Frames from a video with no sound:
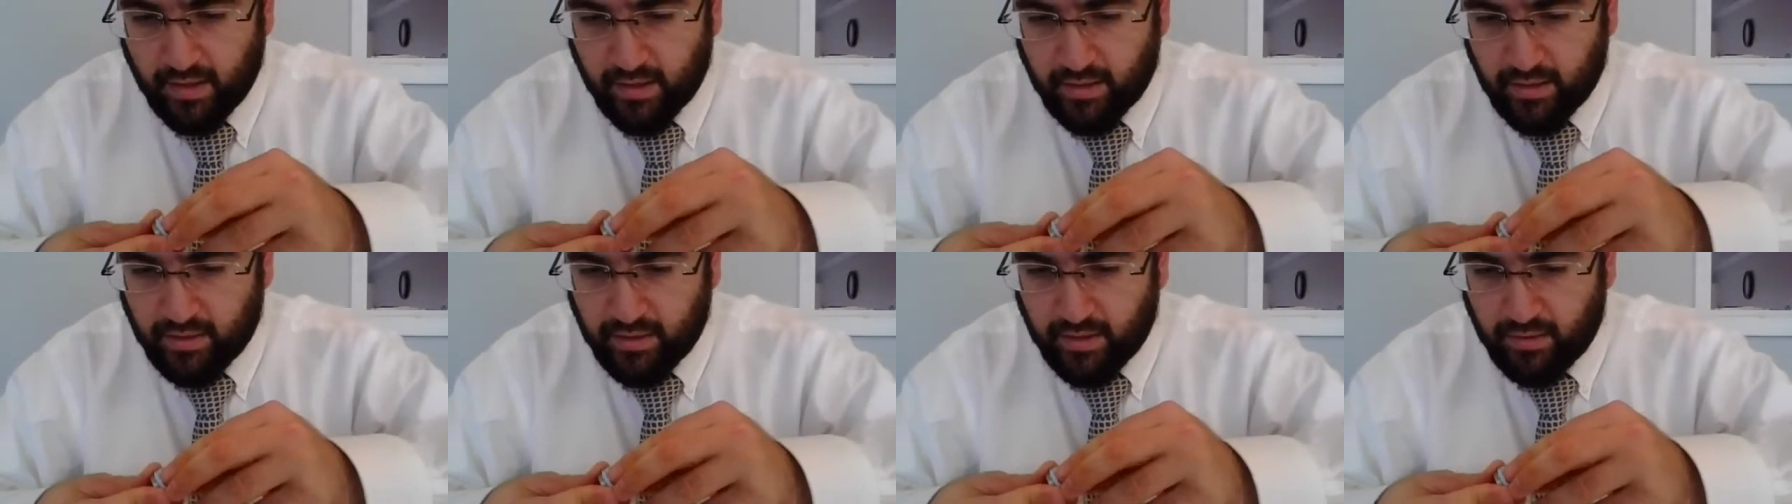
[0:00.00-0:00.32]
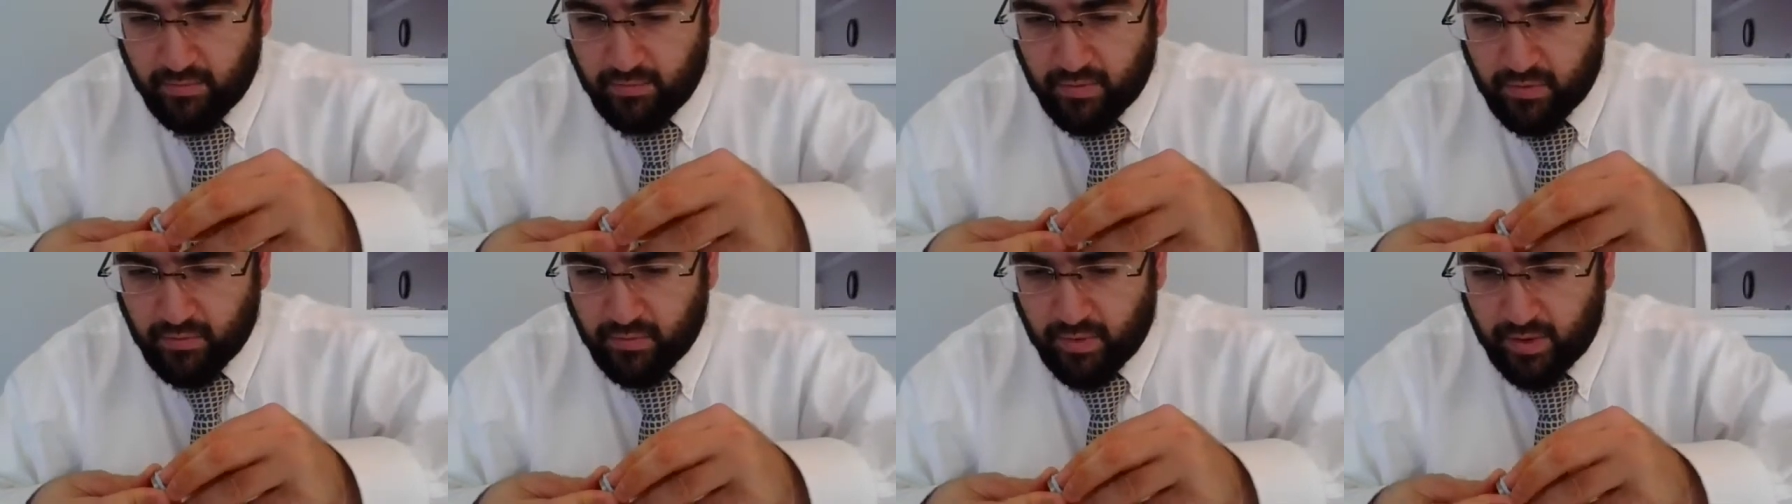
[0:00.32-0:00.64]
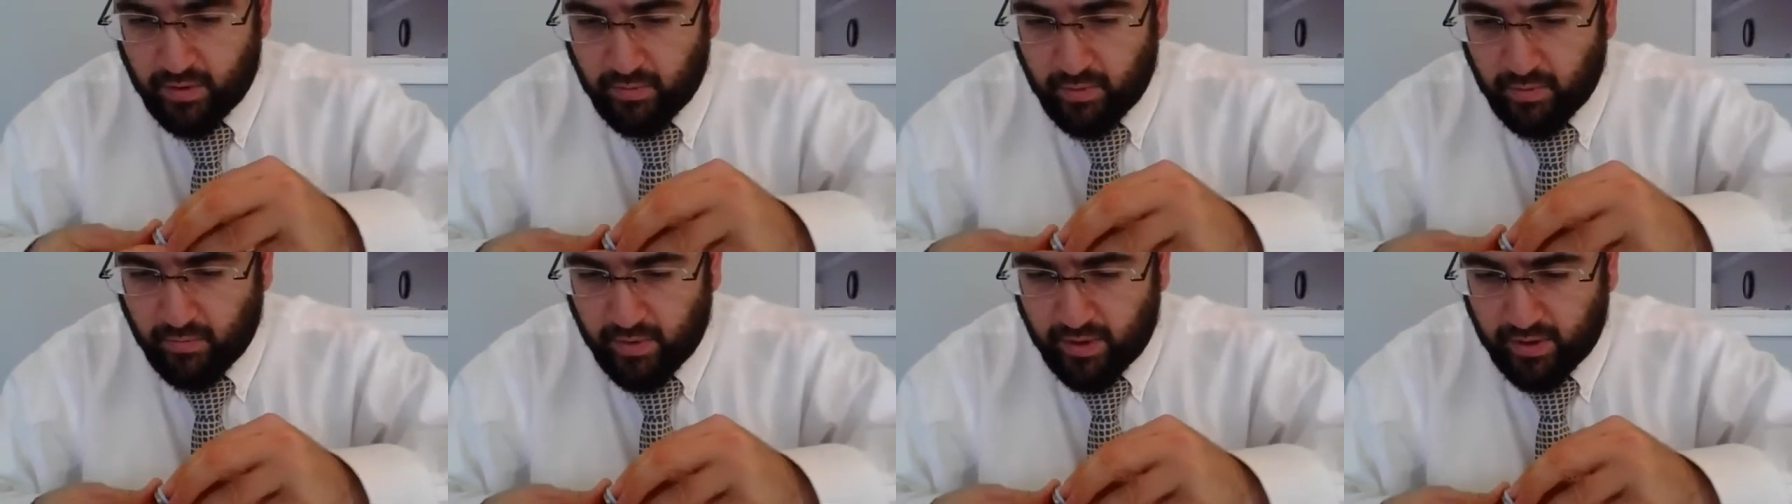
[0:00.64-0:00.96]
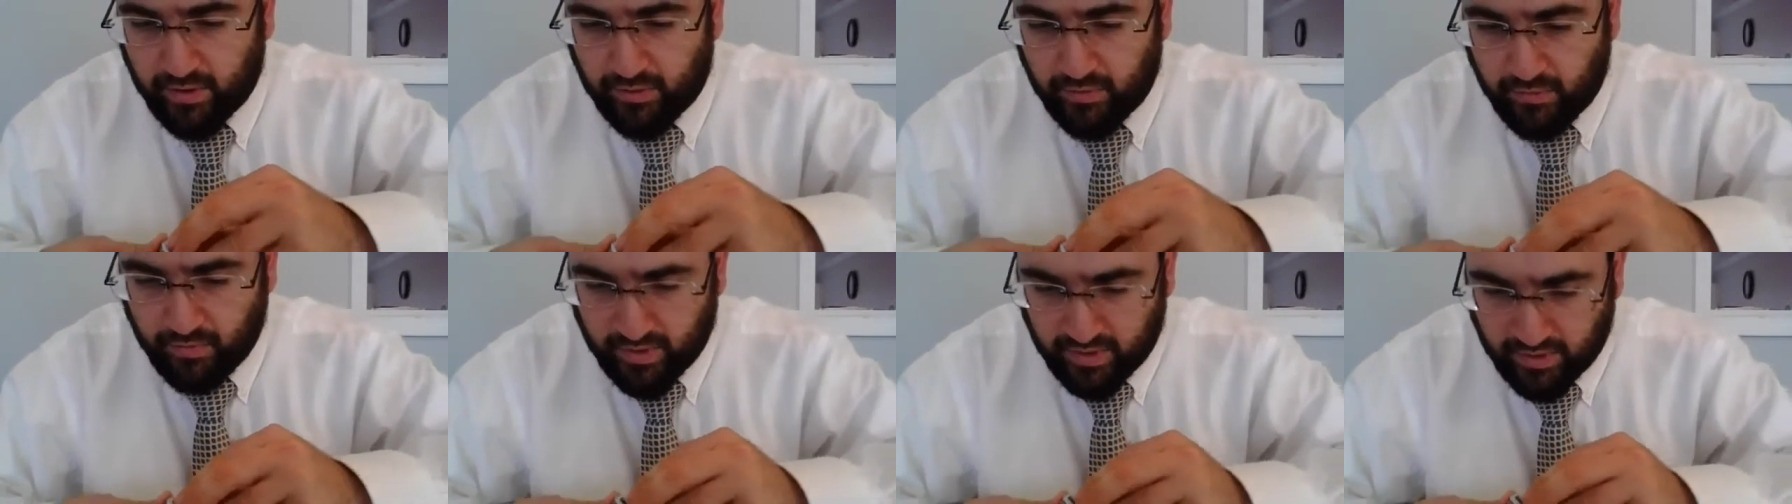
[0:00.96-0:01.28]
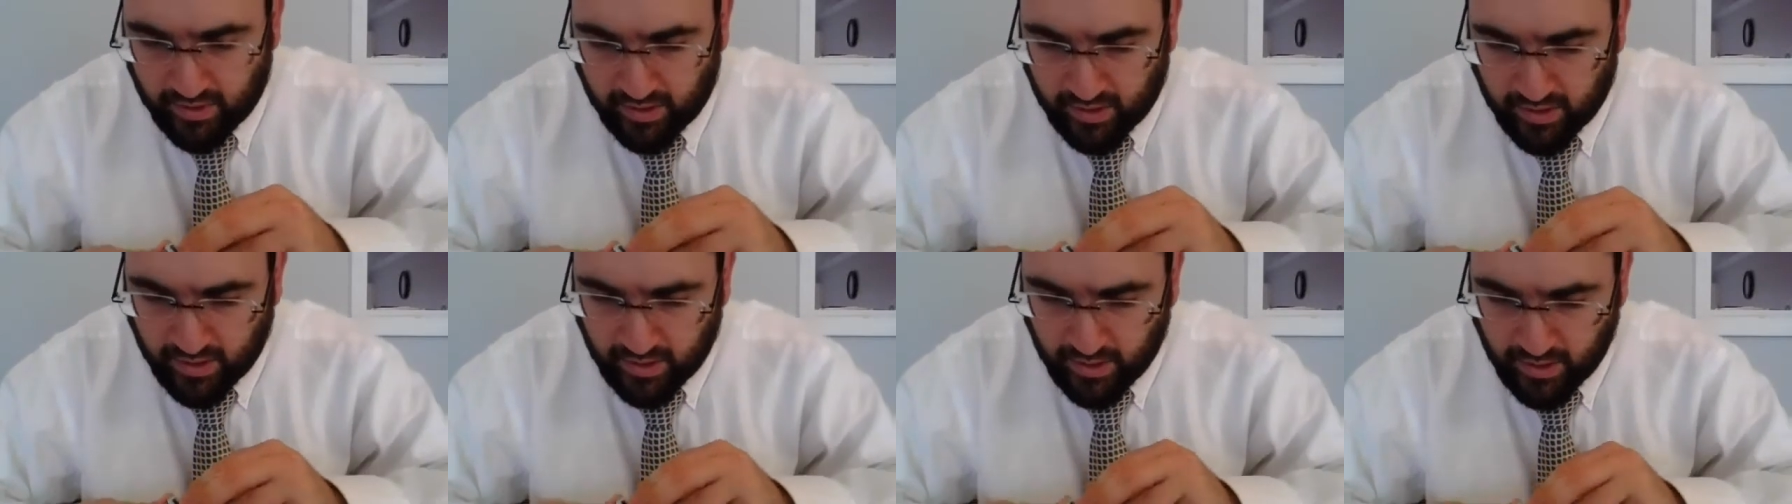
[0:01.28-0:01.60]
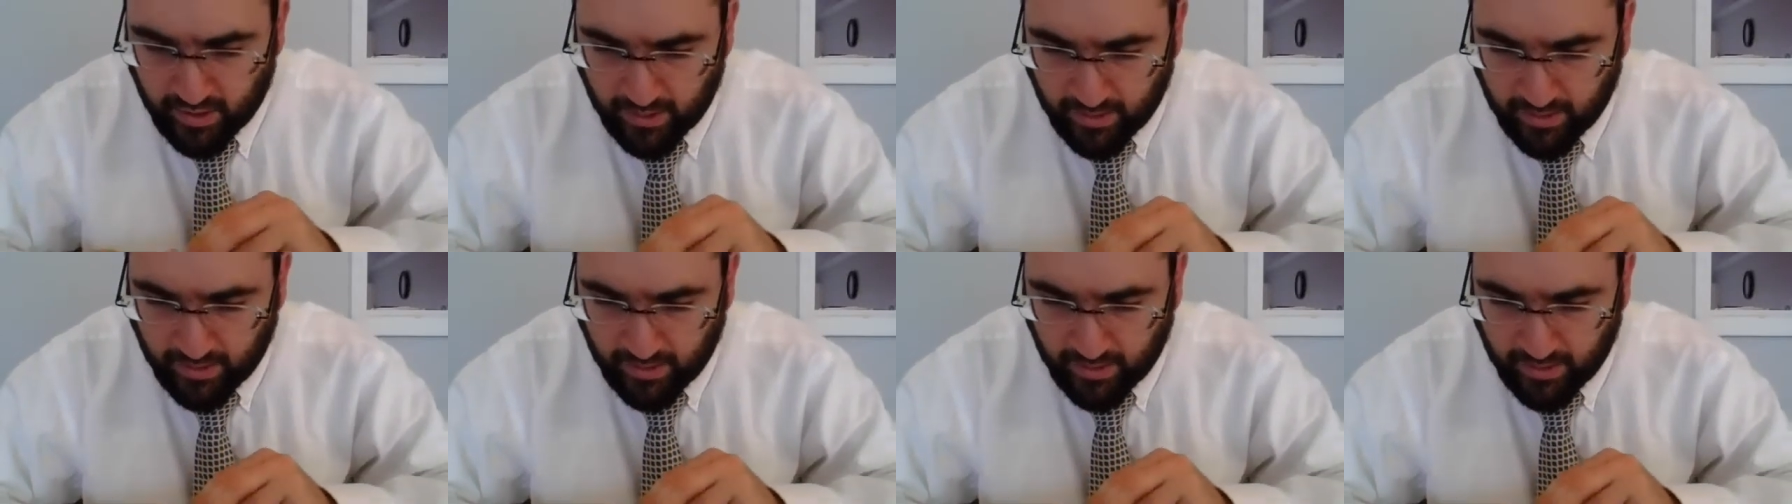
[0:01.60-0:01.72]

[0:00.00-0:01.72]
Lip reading: Let's see, which way do we want to twist it?